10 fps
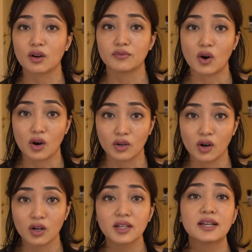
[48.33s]
of Hong
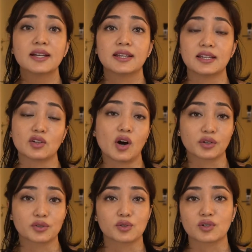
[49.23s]
Kong in
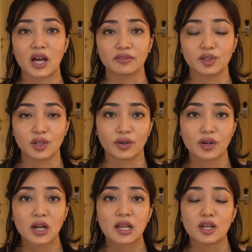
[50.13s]
order to travel here.